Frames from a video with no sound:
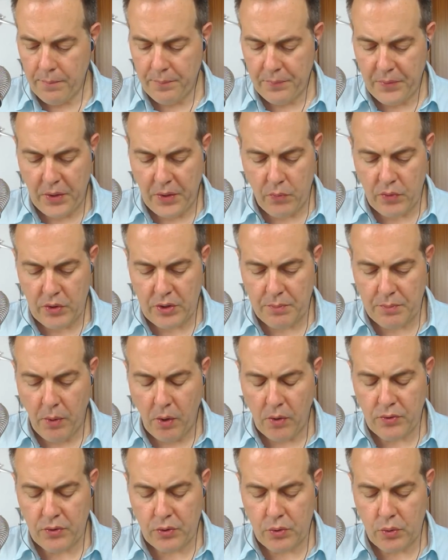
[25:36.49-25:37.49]

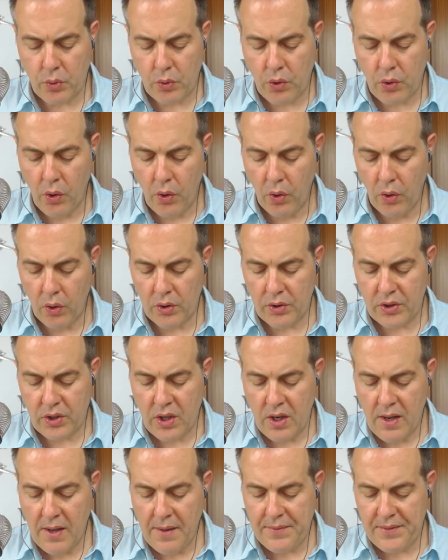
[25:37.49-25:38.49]
response to cold,
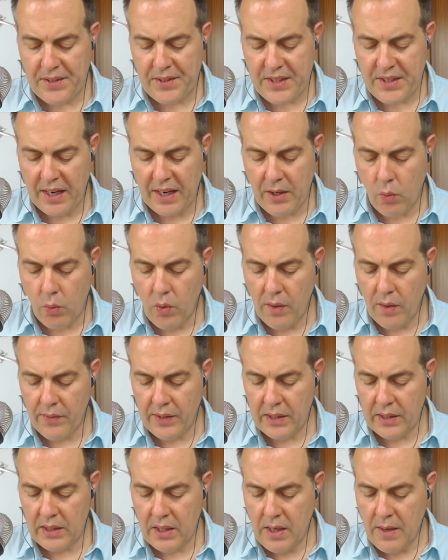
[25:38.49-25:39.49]
sunny
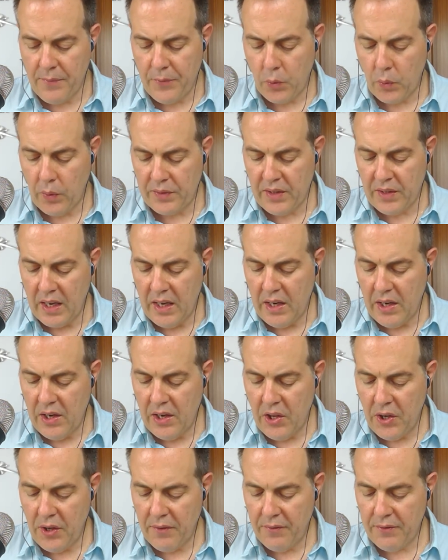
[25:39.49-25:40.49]
weather when the
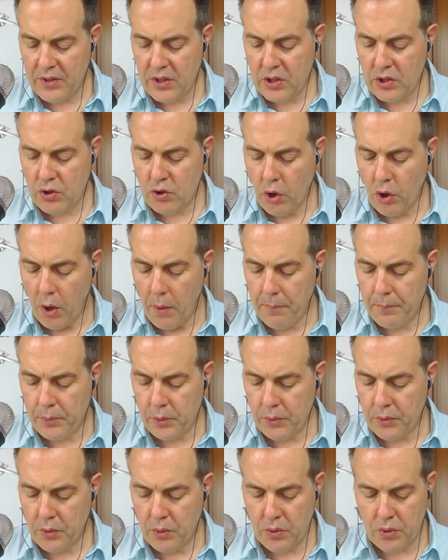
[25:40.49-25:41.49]
leaves stop
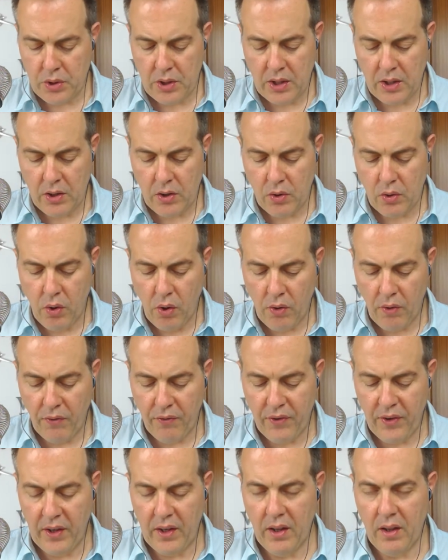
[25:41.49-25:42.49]
producing
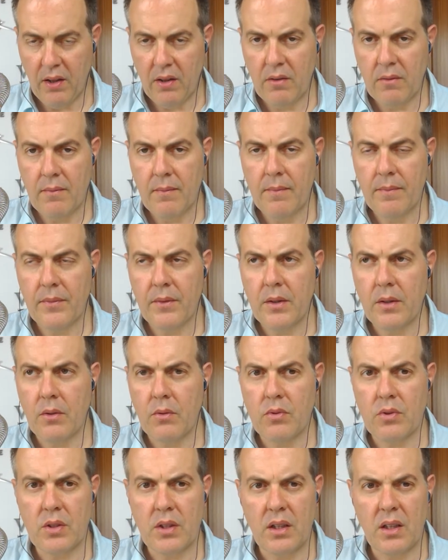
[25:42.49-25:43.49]
chlorophyll. You
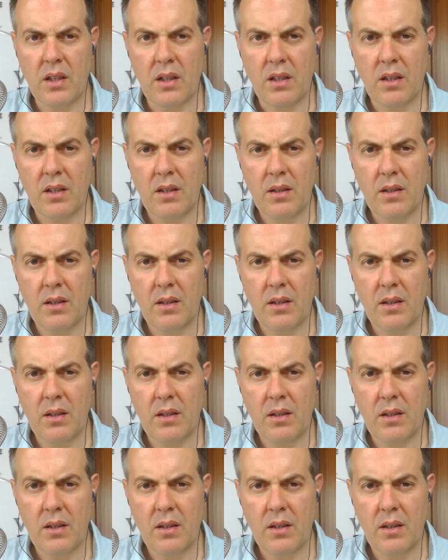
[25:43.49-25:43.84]
see,